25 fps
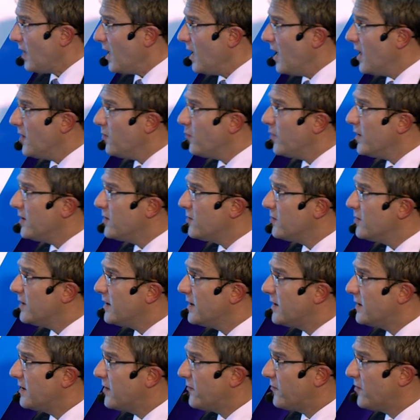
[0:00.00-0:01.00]
And we do need
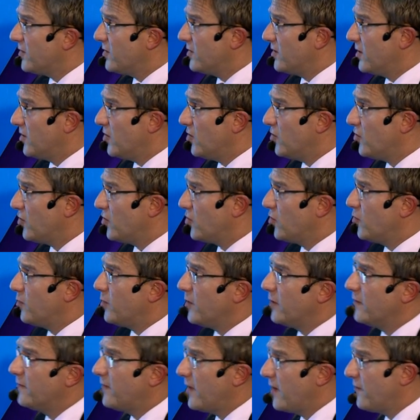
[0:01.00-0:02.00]
a different dose,
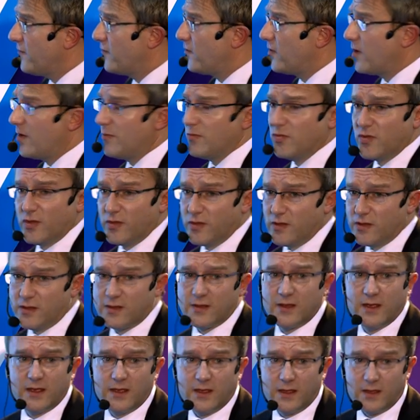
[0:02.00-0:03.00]
2.5 grams in
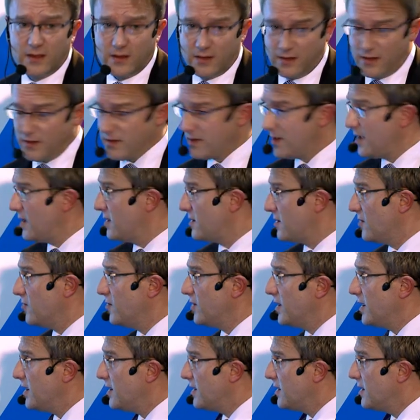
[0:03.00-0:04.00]
this case
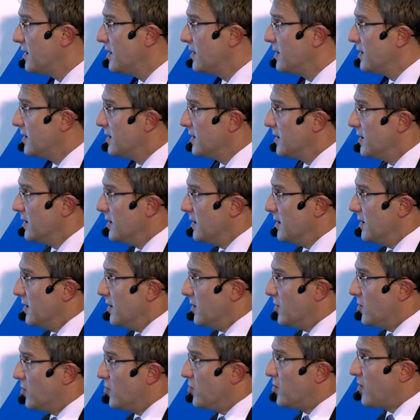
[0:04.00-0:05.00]
only,
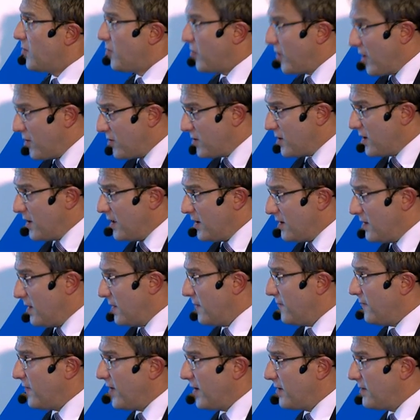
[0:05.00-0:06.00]
to substantiate the
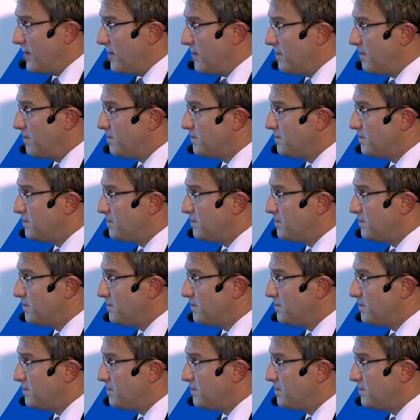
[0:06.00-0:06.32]
effect.